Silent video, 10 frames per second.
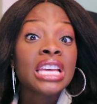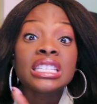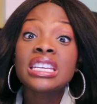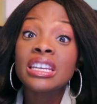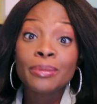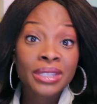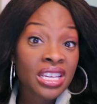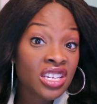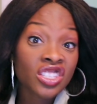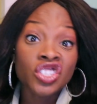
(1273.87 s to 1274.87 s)
tips
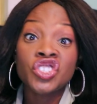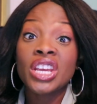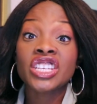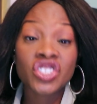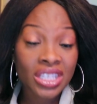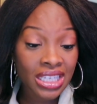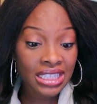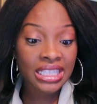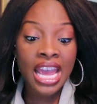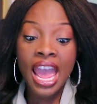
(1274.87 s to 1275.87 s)

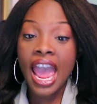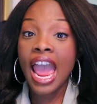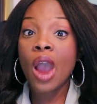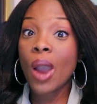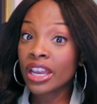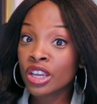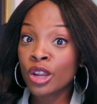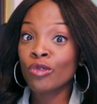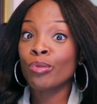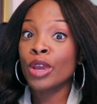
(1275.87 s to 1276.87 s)
suggestions how I could
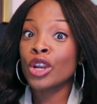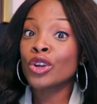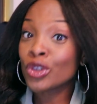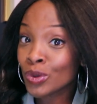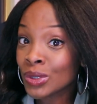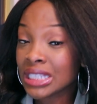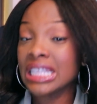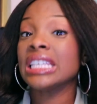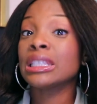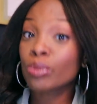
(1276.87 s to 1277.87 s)
have better used
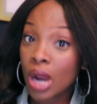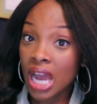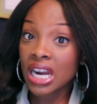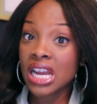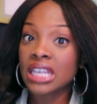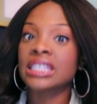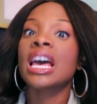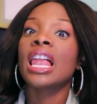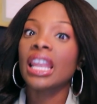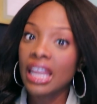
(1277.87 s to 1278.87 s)
these products
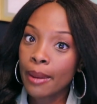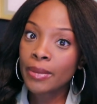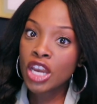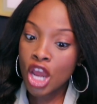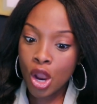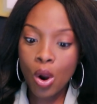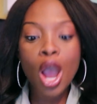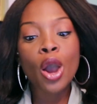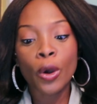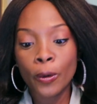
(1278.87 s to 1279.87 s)
let me know
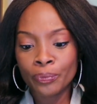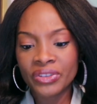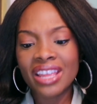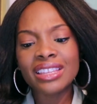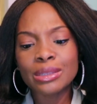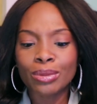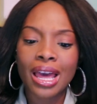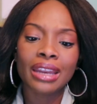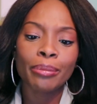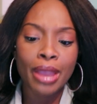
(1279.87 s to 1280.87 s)
oh and this
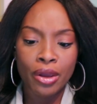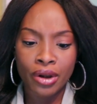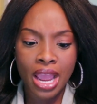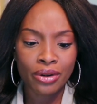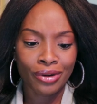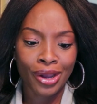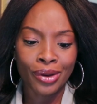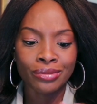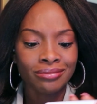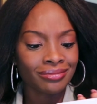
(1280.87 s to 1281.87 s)
blotting powder I don't
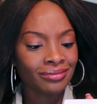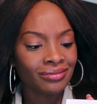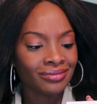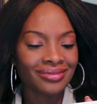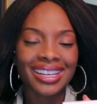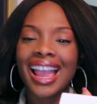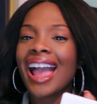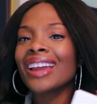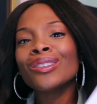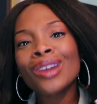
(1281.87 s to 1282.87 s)
know
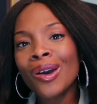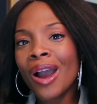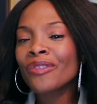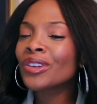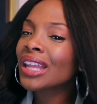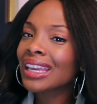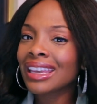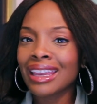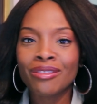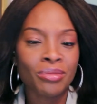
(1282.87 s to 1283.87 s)
I don't know, I feel like
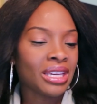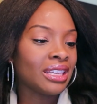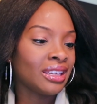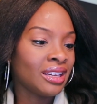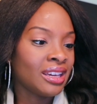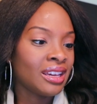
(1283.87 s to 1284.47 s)
it gave me